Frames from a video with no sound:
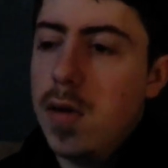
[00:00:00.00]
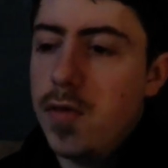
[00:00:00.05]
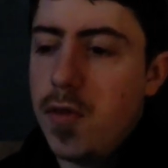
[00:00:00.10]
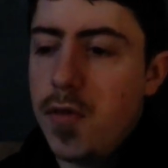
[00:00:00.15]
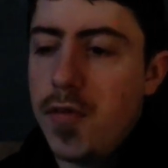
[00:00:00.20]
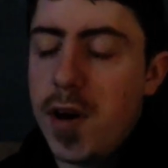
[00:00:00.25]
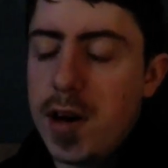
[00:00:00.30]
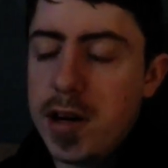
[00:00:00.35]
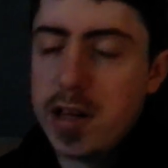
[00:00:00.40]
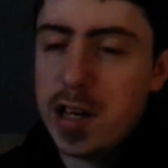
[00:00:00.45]

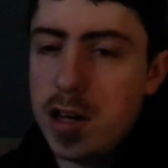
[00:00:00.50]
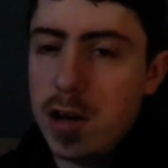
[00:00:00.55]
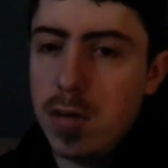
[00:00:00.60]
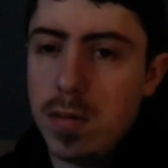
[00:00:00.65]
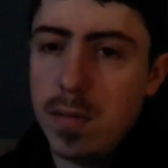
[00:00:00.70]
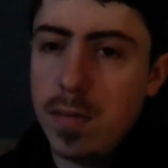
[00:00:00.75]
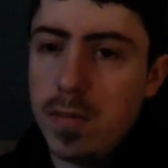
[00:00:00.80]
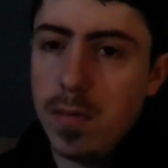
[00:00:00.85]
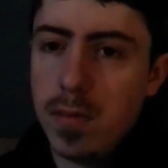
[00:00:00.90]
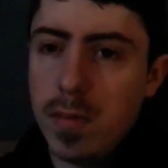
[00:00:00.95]
Thank you
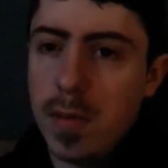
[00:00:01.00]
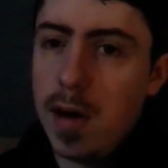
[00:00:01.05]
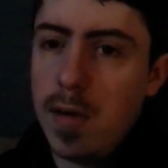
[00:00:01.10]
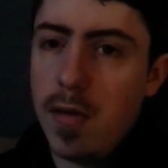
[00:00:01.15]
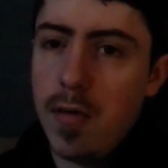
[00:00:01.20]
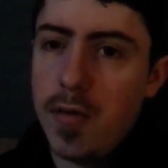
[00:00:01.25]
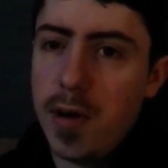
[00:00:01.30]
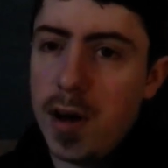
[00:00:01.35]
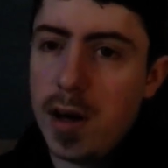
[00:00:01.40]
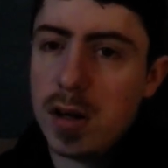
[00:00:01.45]
and
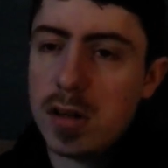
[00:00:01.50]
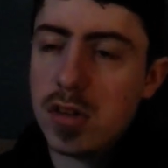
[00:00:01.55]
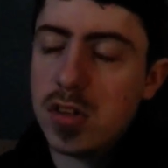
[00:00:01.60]
everything.